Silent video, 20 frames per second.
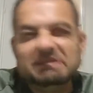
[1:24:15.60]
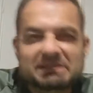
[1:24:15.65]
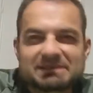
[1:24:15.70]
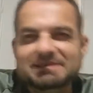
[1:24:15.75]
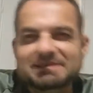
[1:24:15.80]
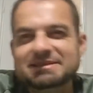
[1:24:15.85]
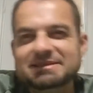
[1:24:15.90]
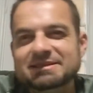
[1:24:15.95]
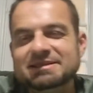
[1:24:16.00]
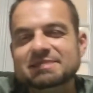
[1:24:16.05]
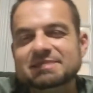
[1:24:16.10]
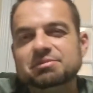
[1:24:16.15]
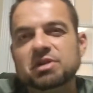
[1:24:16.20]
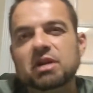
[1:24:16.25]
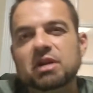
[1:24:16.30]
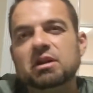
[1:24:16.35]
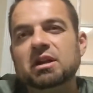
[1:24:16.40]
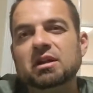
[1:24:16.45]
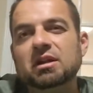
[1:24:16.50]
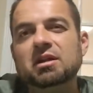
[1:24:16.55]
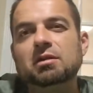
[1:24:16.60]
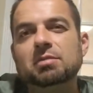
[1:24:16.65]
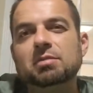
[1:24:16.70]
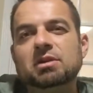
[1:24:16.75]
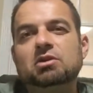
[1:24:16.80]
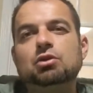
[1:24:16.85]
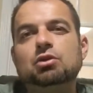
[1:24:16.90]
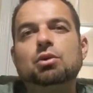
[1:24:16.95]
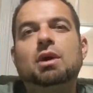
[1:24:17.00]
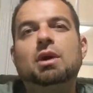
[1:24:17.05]
probably a little bit
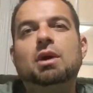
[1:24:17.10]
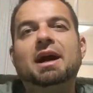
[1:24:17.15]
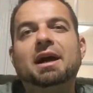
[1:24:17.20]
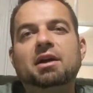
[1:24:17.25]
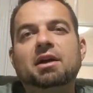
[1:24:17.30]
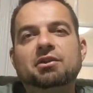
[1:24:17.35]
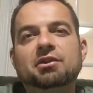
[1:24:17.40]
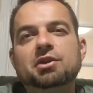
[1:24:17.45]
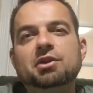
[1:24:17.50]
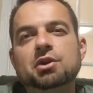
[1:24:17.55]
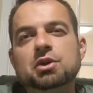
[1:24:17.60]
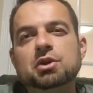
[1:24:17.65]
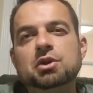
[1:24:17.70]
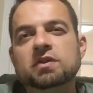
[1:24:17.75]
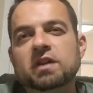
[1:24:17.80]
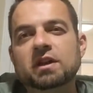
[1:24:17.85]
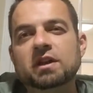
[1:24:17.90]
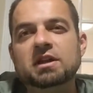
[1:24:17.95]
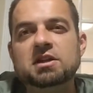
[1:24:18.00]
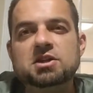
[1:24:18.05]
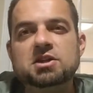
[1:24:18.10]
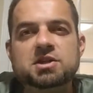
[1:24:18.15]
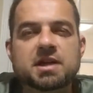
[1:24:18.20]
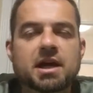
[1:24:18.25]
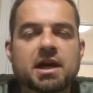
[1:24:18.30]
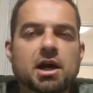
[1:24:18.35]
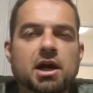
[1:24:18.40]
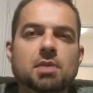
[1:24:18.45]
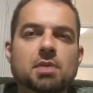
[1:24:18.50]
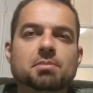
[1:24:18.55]
too high, I'll still use the leash to
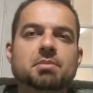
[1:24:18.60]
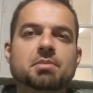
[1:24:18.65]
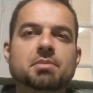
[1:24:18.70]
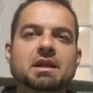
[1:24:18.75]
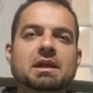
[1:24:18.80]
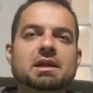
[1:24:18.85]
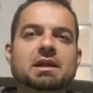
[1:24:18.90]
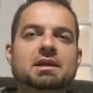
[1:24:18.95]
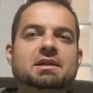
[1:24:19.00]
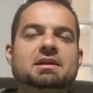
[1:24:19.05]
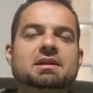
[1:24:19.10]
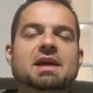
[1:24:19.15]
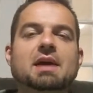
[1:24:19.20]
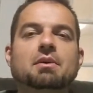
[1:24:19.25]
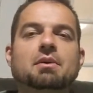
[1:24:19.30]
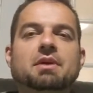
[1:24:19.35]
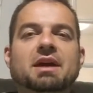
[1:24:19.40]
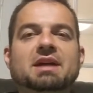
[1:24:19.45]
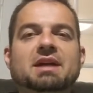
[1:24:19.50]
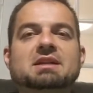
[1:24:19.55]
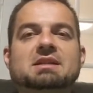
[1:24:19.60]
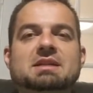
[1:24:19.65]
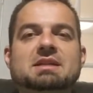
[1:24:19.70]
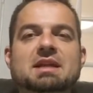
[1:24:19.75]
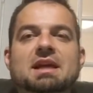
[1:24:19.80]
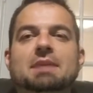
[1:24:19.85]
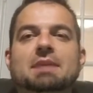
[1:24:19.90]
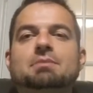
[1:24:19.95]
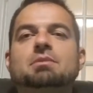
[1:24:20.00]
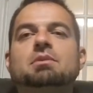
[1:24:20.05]
help. But yeah, when I say
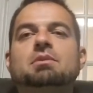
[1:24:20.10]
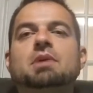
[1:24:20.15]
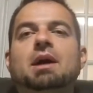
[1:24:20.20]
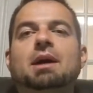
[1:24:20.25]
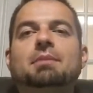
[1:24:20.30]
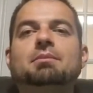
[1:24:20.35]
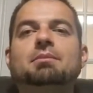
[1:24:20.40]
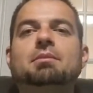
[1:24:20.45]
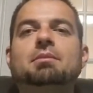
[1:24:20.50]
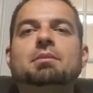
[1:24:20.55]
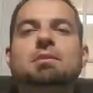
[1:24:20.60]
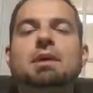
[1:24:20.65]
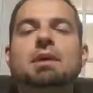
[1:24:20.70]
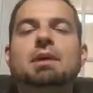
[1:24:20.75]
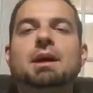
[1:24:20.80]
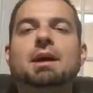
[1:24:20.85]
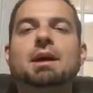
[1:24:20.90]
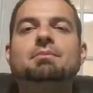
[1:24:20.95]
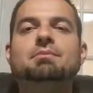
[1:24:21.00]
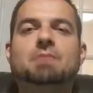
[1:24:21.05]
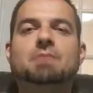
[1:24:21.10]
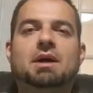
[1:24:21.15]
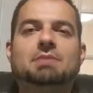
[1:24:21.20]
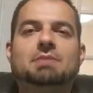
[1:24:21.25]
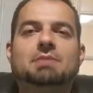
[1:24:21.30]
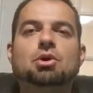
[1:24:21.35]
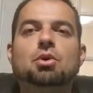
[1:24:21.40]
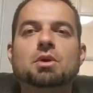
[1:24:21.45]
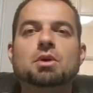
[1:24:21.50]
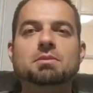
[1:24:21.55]
I'm
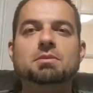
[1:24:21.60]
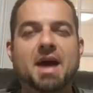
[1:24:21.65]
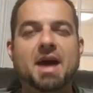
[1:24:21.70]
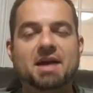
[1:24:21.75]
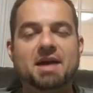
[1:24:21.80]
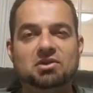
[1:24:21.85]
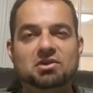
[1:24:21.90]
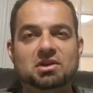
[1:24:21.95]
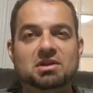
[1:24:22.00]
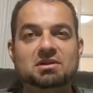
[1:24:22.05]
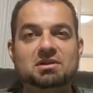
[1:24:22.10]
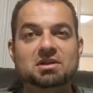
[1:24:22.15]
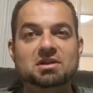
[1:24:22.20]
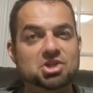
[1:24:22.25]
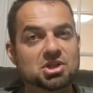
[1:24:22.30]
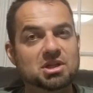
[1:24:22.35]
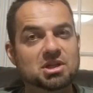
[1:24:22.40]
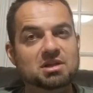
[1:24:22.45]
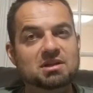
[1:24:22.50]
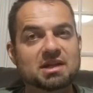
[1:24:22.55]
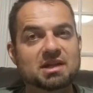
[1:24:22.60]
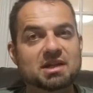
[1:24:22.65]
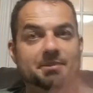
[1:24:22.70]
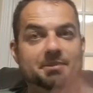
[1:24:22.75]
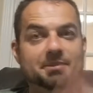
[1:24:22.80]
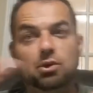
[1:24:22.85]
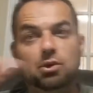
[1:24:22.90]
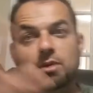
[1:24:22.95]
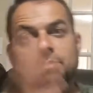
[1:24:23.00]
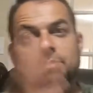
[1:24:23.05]
going back to conditioning, then I'm
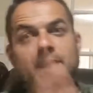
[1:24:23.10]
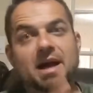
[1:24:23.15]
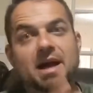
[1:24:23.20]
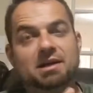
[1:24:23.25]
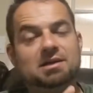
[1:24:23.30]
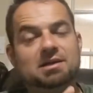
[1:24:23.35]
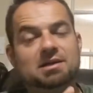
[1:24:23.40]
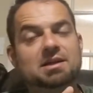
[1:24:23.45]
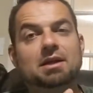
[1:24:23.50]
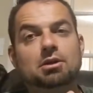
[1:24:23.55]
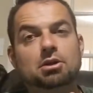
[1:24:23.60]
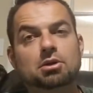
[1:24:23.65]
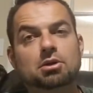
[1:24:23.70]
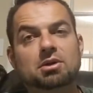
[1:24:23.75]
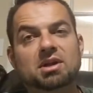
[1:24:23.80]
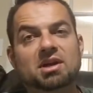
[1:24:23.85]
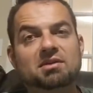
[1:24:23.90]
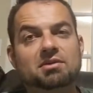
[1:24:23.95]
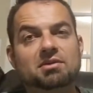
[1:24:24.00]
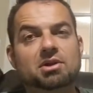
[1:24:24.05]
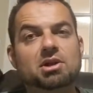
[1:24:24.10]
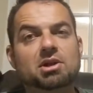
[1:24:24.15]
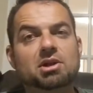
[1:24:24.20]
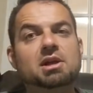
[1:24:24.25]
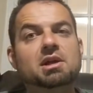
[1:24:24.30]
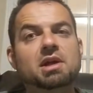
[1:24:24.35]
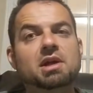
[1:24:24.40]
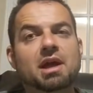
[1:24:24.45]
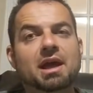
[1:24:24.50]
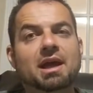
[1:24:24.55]
going back to that low level.
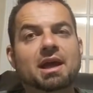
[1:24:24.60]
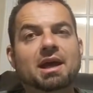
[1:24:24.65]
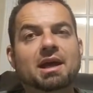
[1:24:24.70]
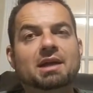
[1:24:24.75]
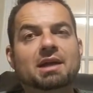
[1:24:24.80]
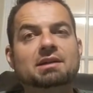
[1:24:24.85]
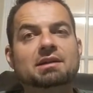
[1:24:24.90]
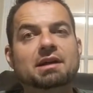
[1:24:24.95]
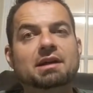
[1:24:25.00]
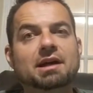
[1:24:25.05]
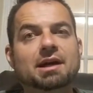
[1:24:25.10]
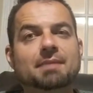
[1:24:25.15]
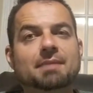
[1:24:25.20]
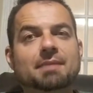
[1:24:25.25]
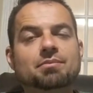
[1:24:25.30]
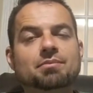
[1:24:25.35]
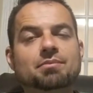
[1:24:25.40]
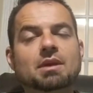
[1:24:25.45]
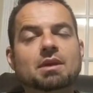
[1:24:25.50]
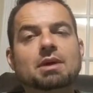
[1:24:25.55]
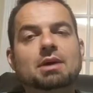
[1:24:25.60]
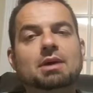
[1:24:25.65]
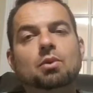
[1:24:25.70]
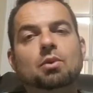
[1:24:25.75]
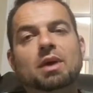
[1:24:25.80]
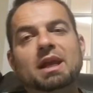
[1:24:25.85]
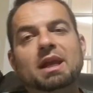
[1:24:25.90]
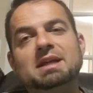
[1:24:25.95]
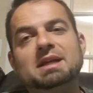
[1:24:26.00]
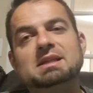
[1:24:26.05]
And when
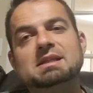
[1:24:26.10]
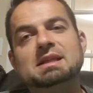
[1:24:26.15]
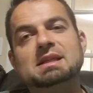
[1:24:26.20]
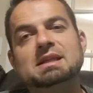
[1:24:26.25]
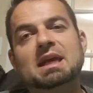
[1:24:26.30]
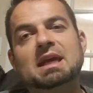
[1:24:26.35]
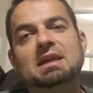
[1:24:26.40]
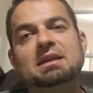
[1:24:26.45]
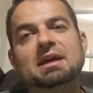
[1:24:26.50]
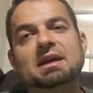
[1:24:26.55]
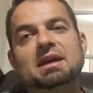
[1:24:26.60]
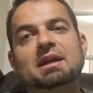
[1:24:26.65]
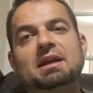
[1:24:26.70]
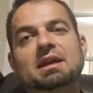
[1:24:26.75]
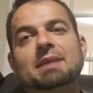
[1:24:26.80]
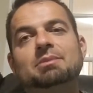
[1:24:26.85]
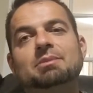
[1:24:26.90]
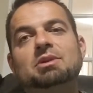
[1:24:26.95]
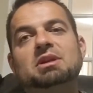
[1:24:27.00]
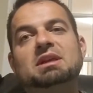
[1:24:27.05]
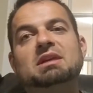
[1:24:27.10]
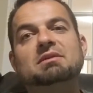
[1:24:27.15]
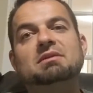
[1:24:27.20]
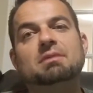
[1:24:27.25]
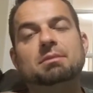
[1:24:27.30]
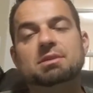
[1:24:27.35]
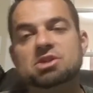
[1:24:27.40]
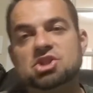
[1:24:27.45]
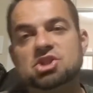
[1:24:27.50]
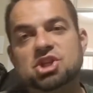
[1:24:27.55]
I say that I'm going to give him
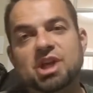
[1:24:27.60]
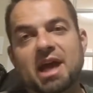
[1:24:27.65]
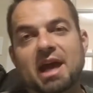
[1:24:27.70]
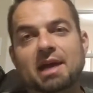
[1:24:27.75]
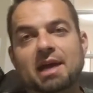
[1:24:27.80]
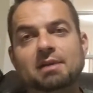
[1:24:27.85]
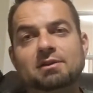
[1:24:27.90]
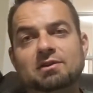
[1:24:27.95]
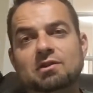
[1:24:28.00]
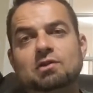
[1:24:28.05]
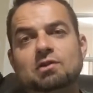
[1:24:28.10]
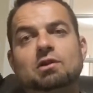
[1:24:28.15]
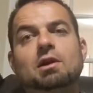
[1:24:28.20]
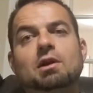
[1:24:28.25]
a chance,